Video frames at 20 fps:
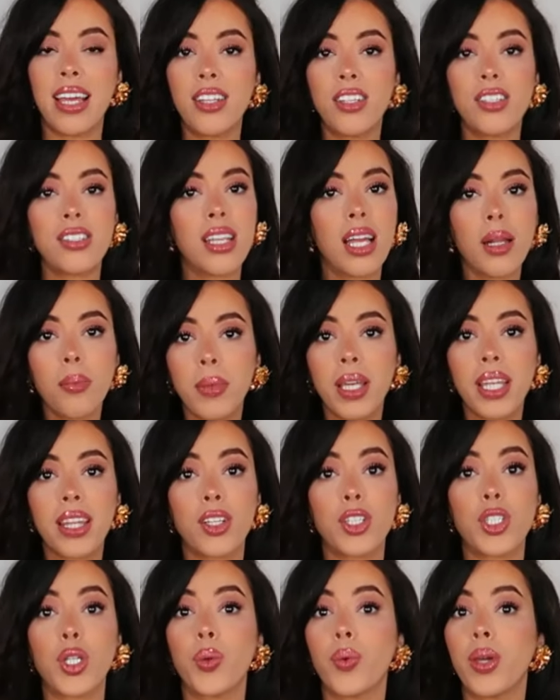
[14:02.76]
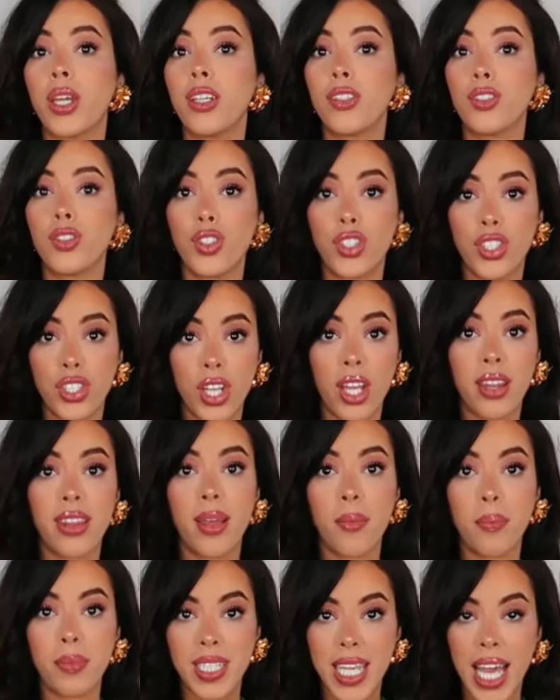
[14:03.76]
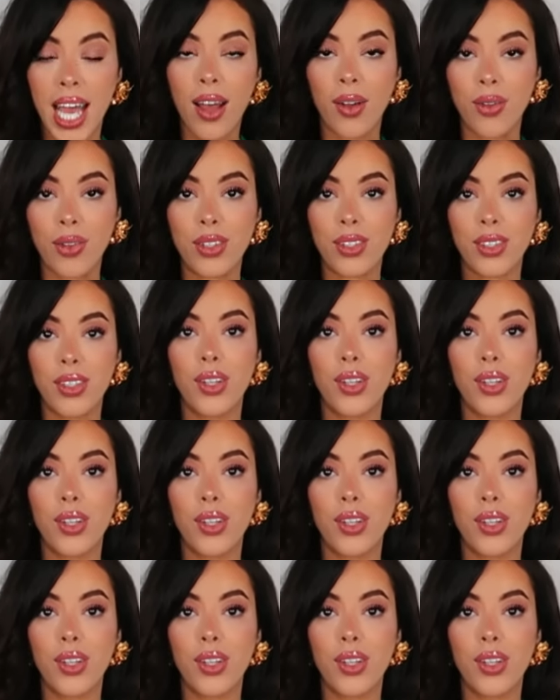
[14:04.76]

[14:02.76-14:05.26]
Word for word: That does not mean that you're going to shut them down.